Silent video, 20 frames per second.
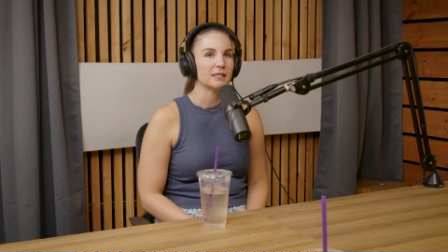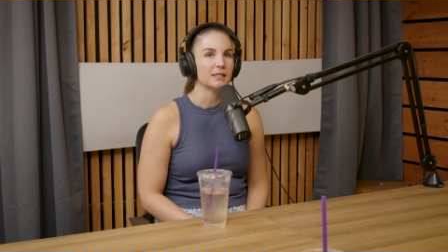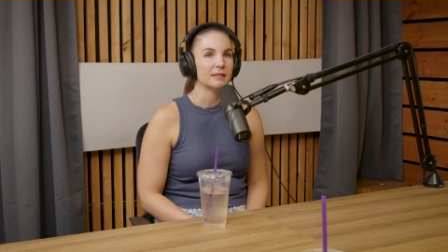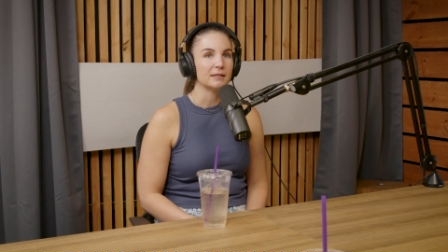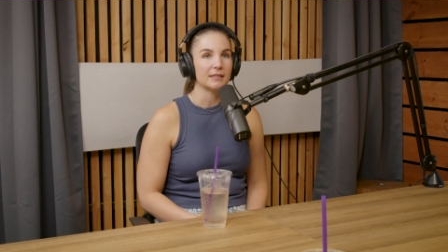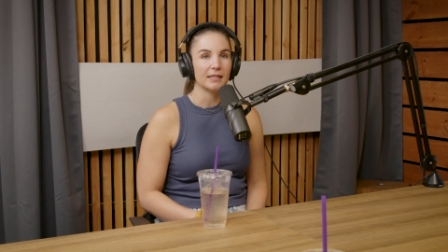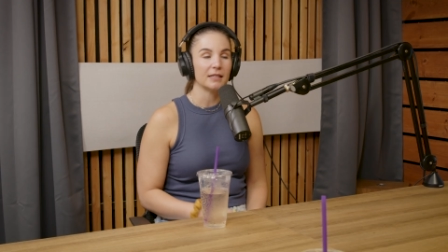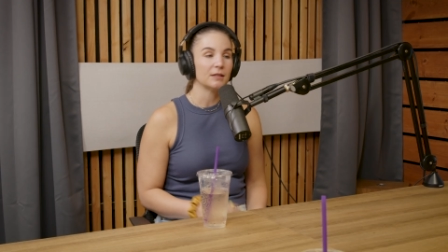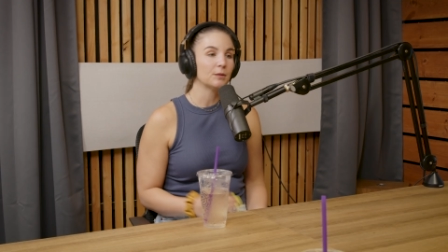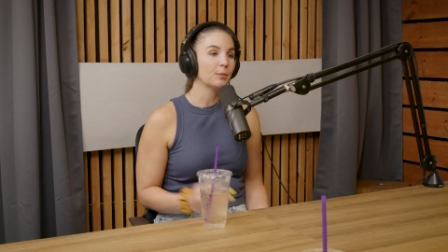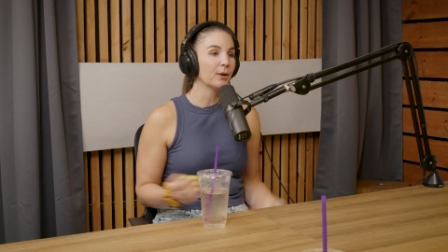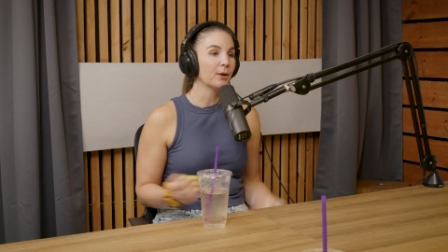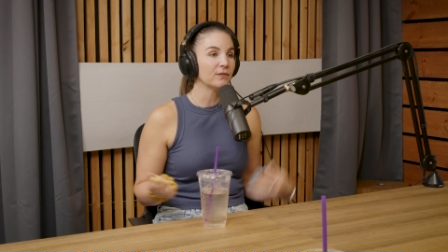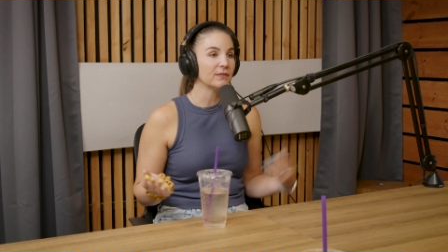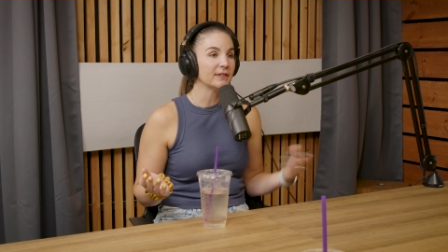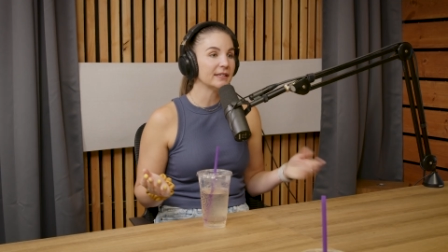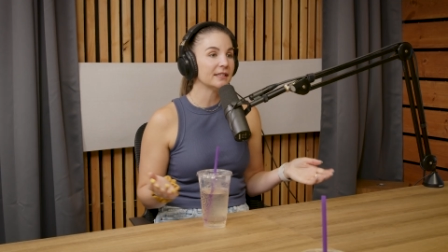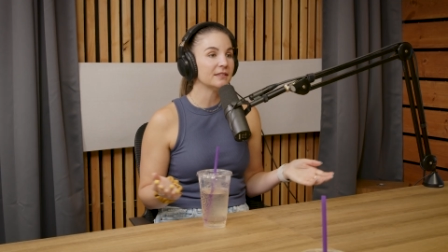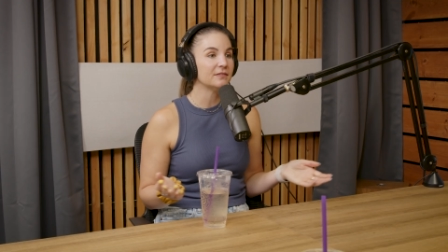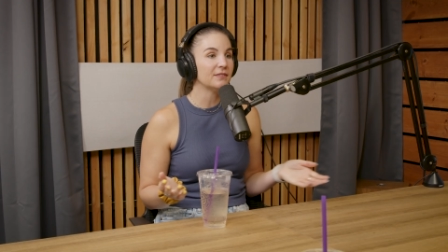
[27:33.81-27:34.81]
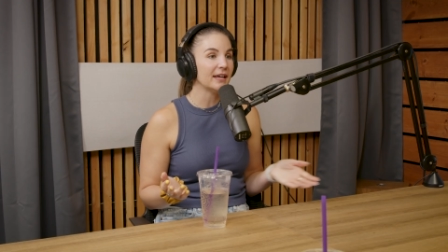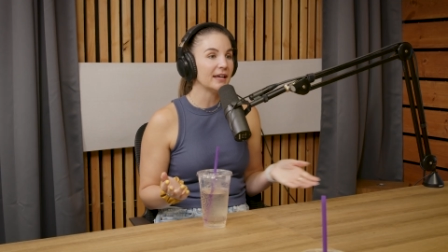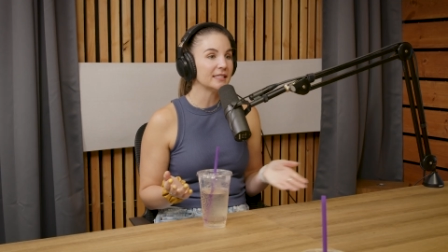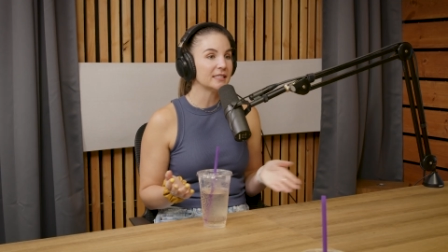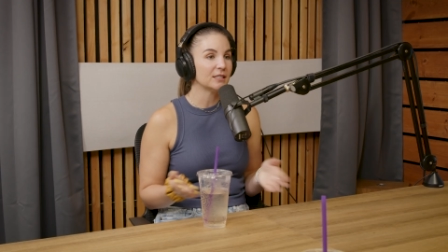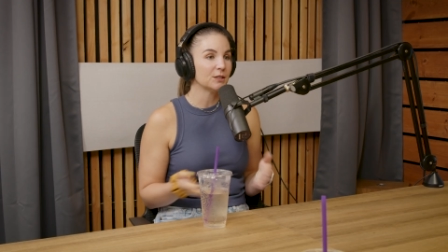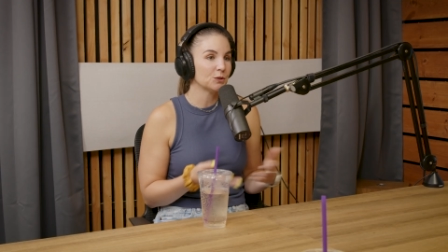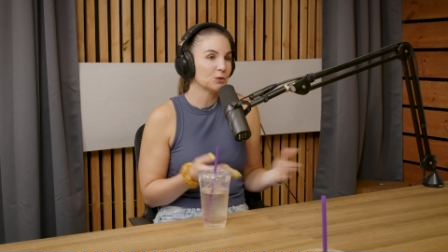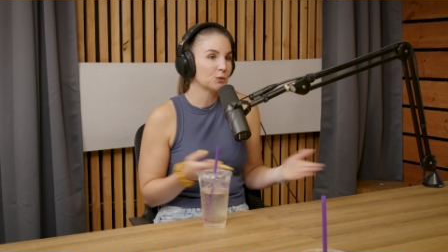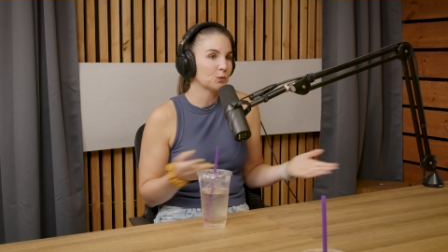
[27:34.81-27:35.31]
said the perfect advice,
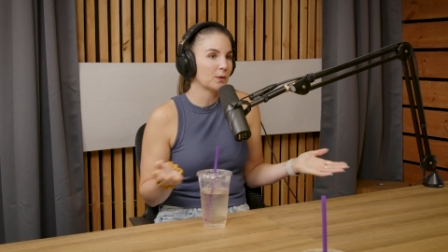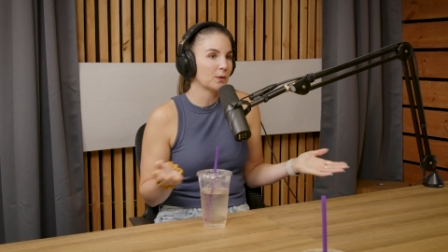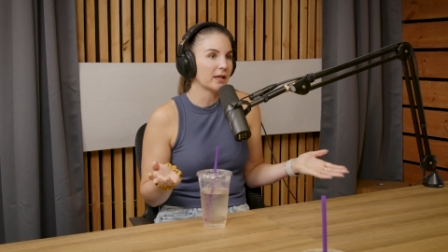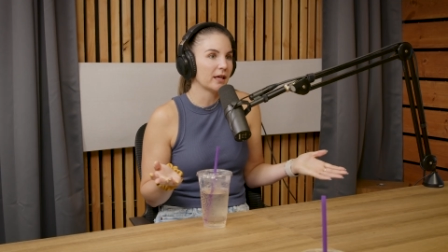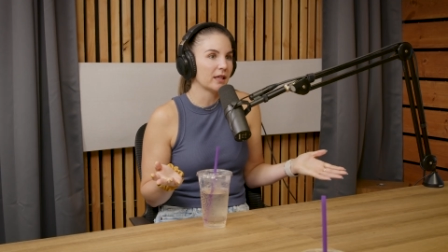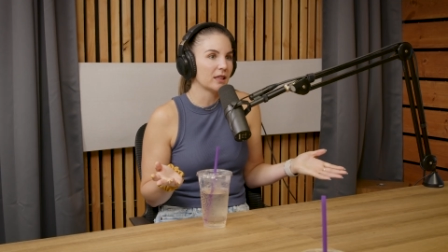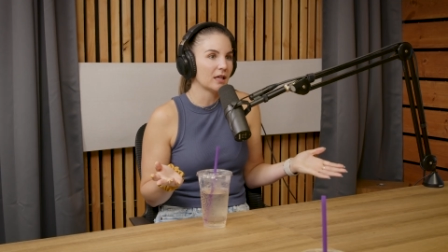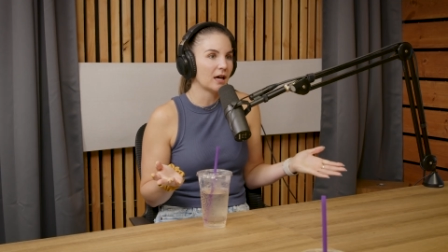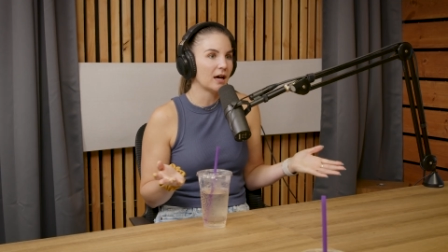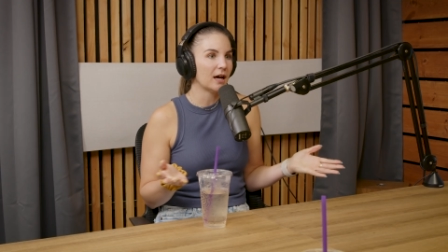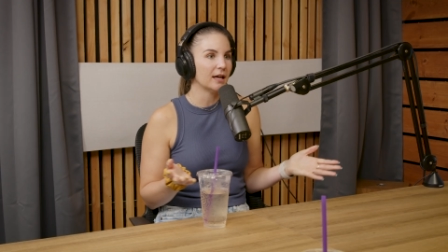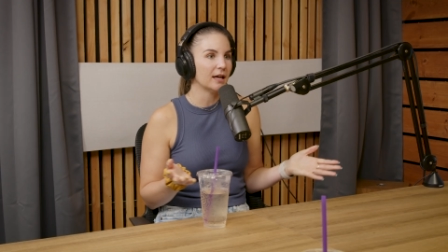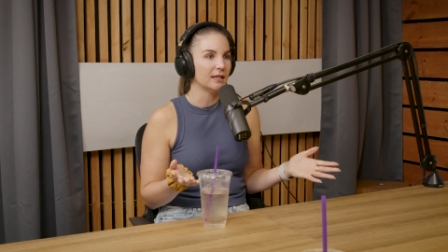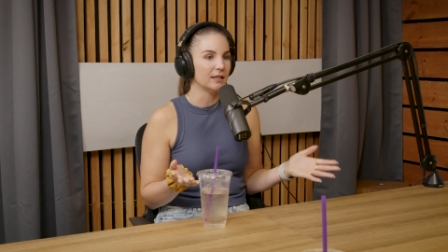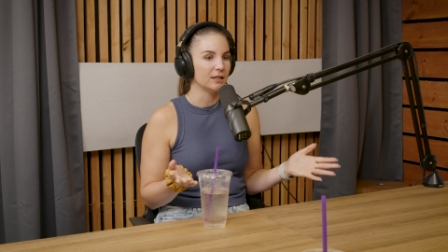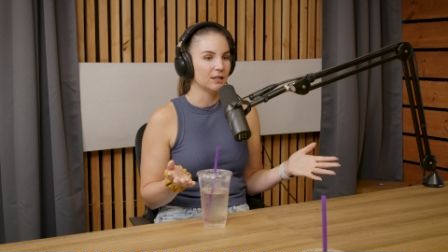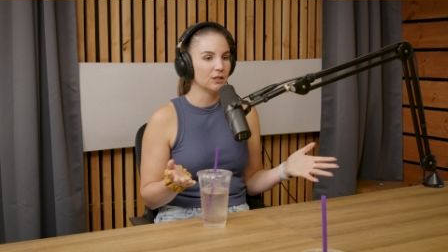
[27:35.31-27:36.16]
and it's what I thought and